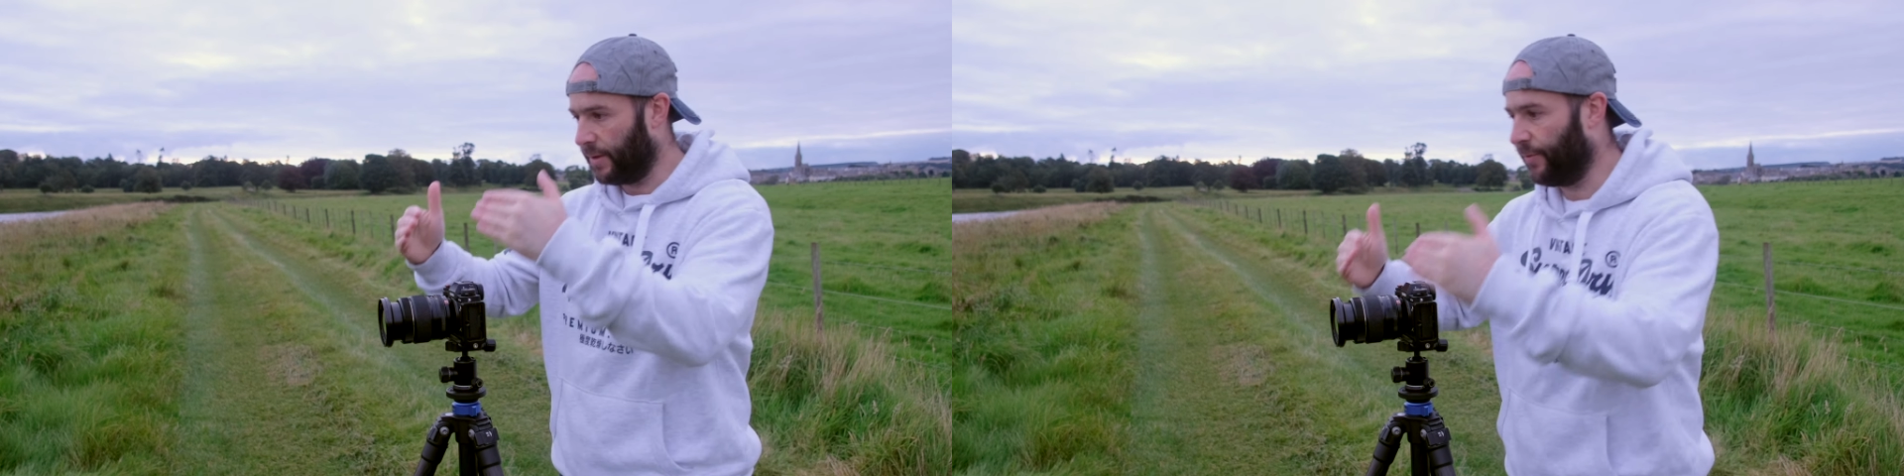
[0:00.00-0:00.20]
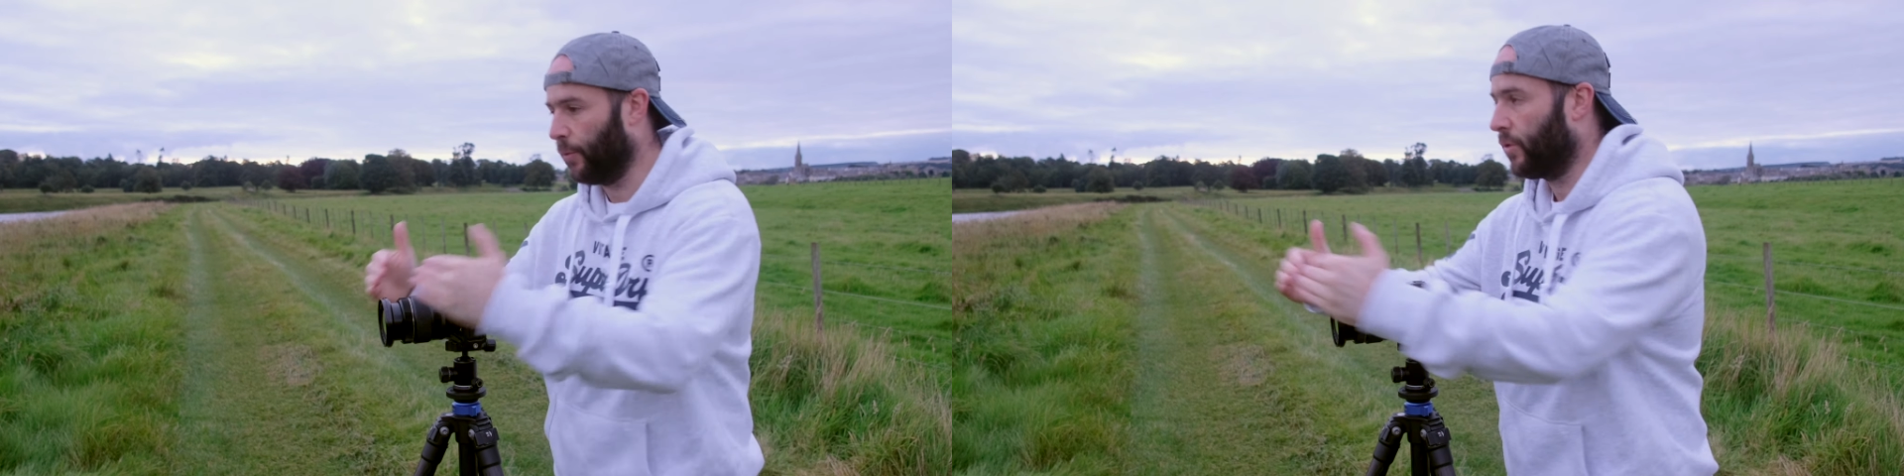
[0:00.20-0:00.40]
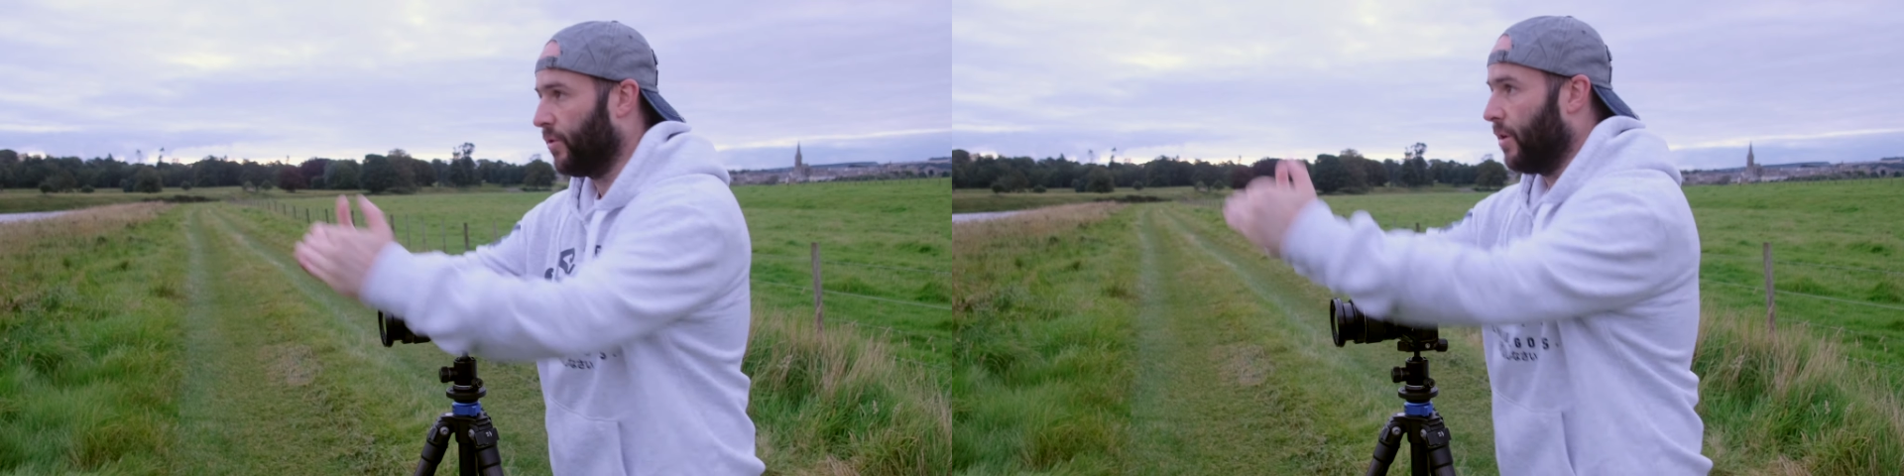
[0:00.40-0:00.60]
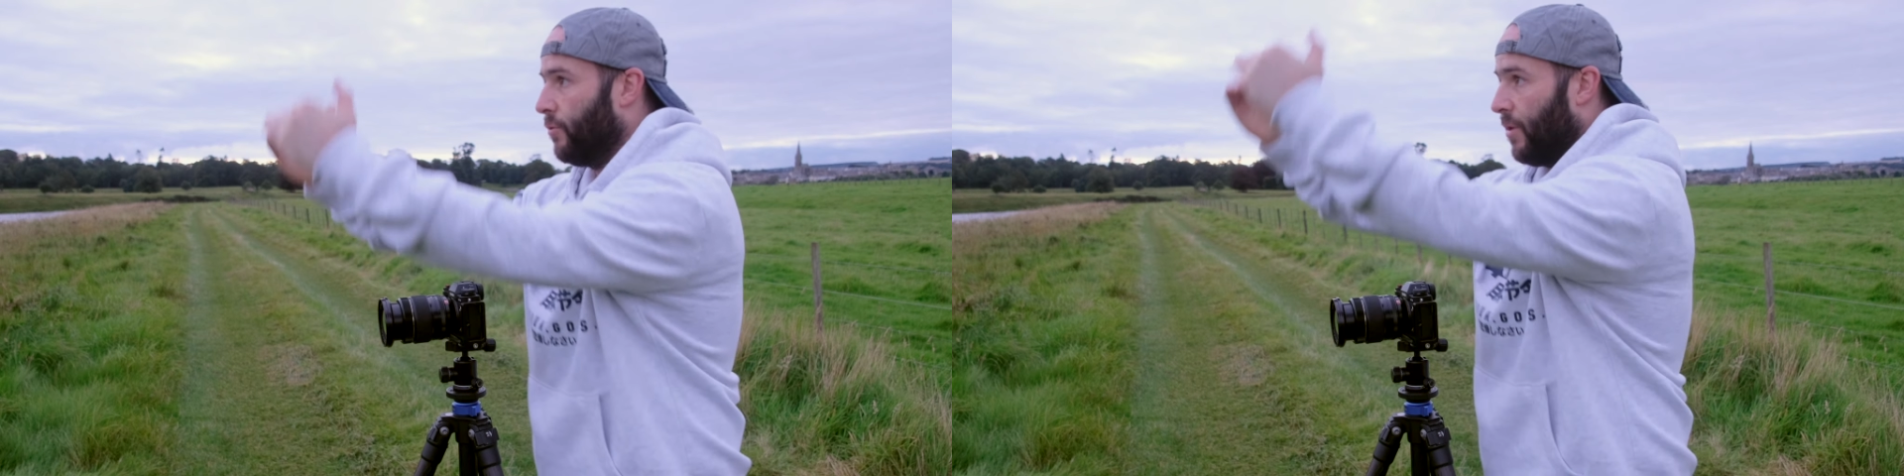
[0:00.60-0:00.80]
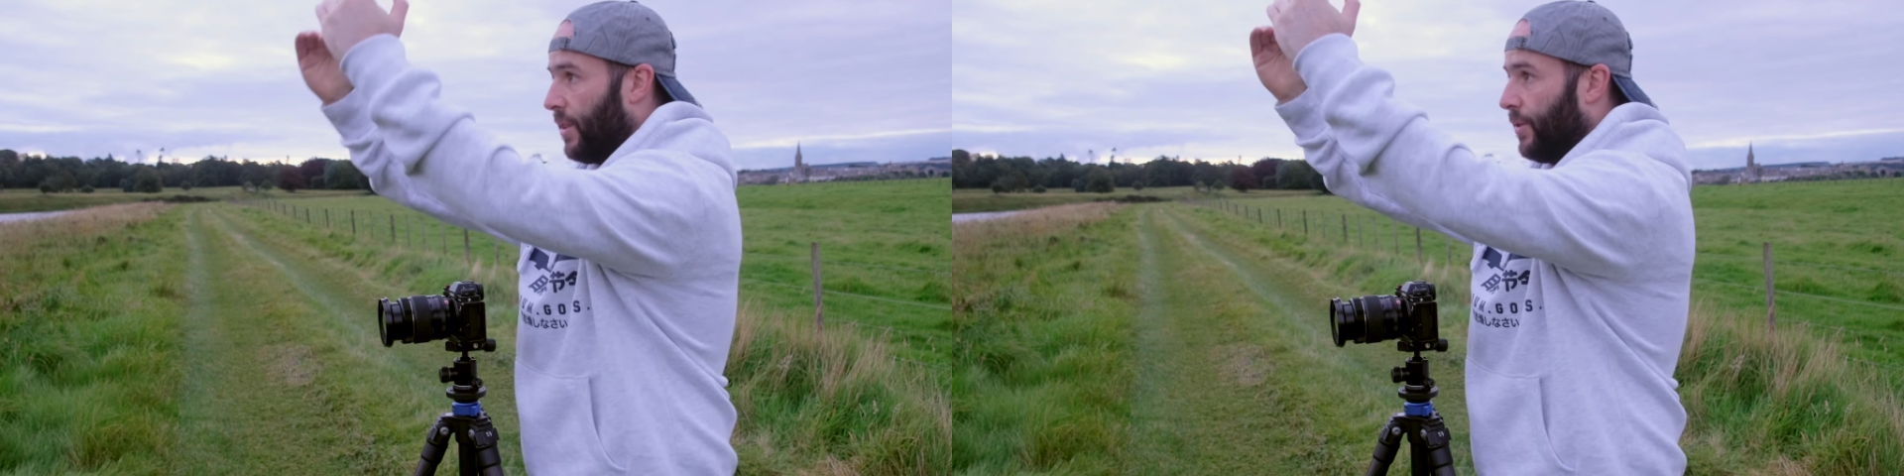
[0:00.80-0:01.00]
foreground
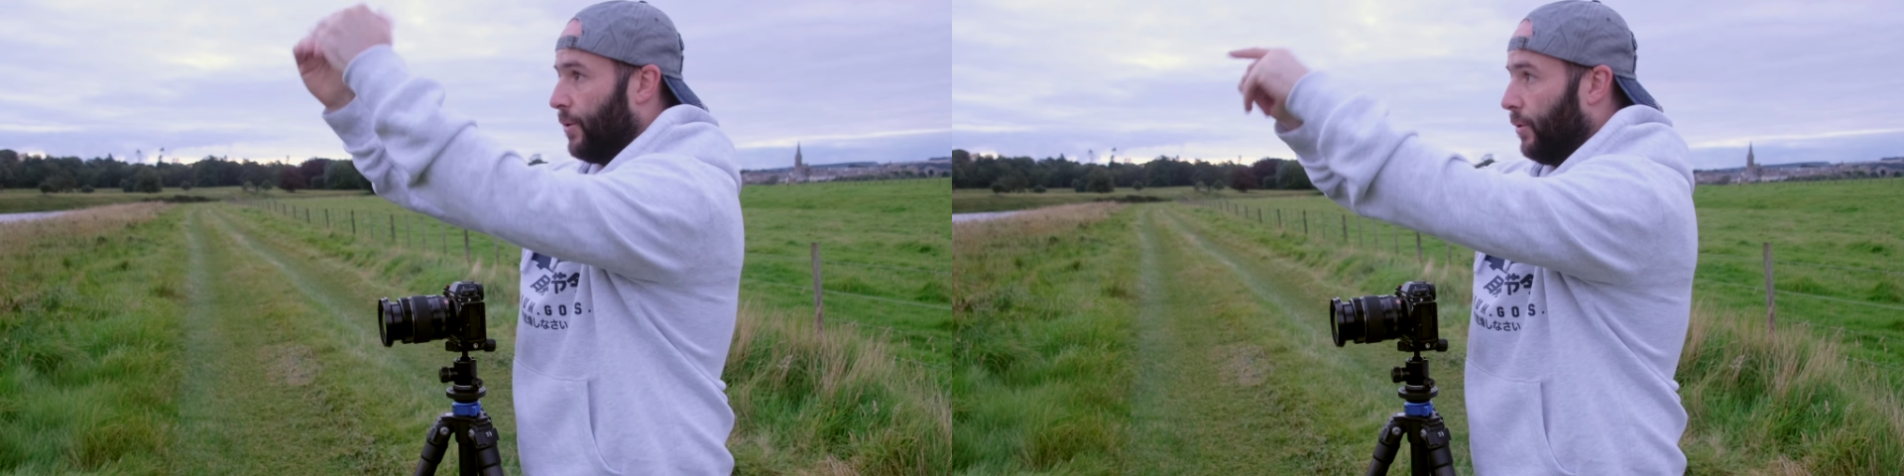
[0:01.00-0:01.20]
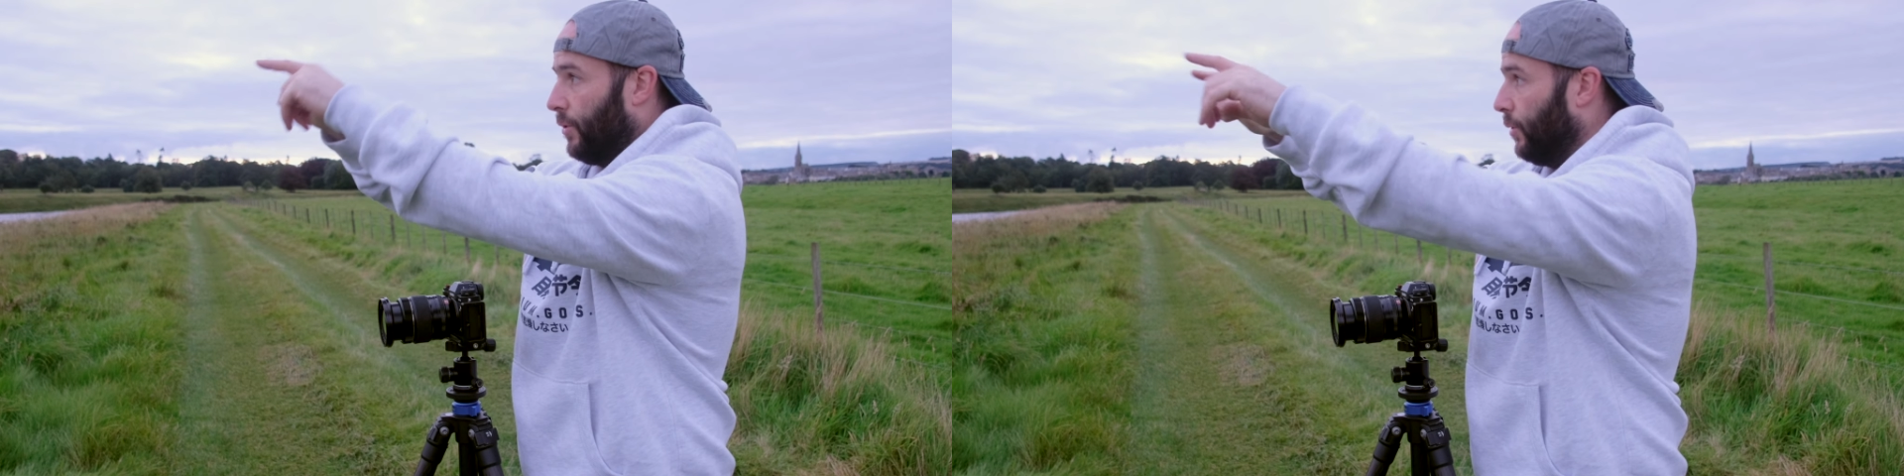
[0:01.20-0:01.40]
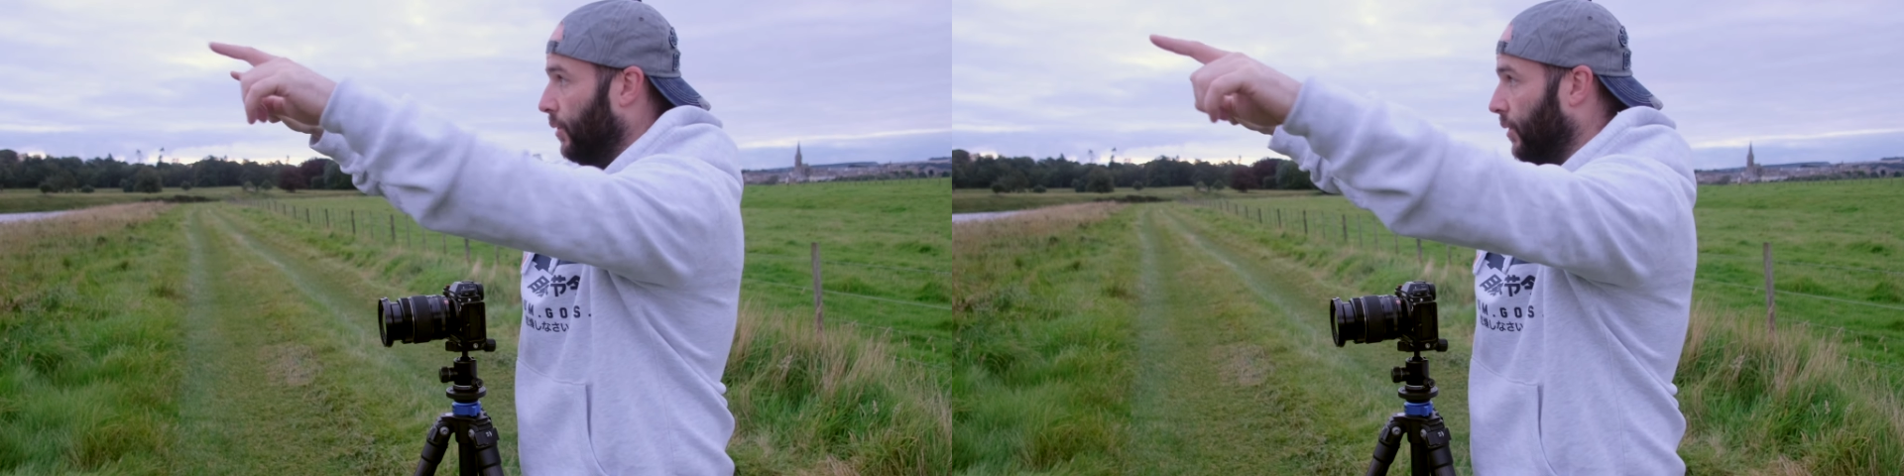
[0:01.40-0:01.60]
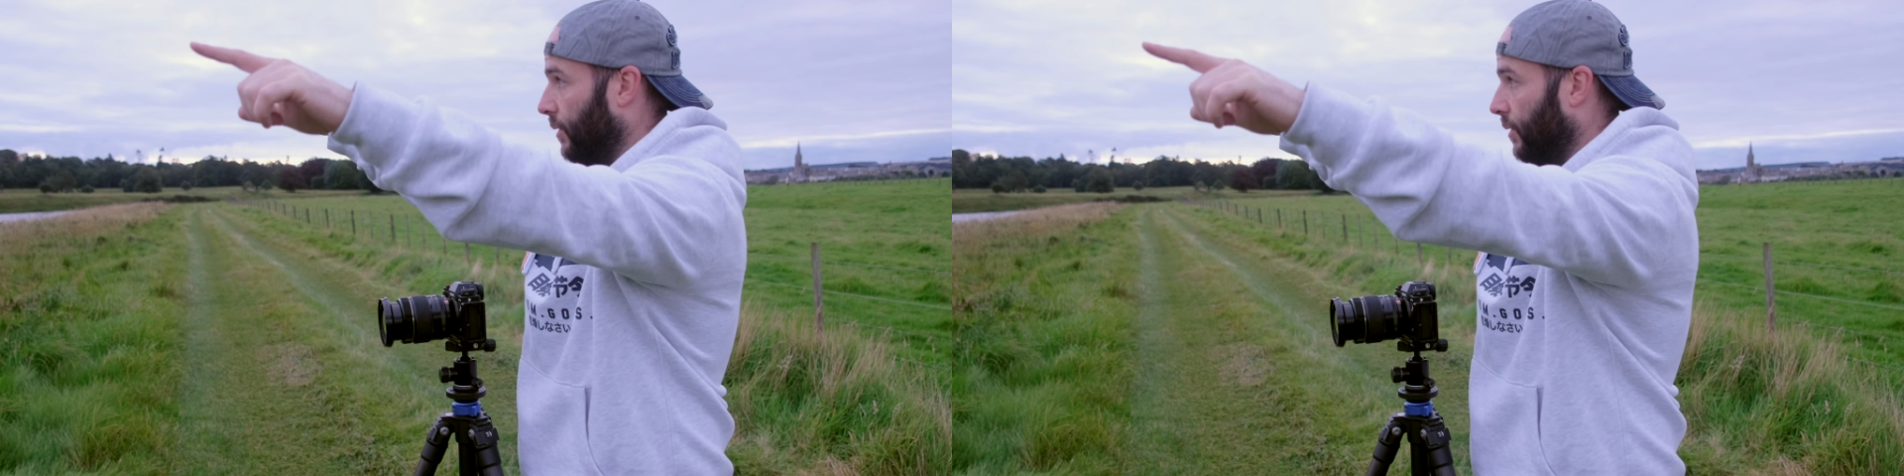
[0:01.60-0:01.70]
right through to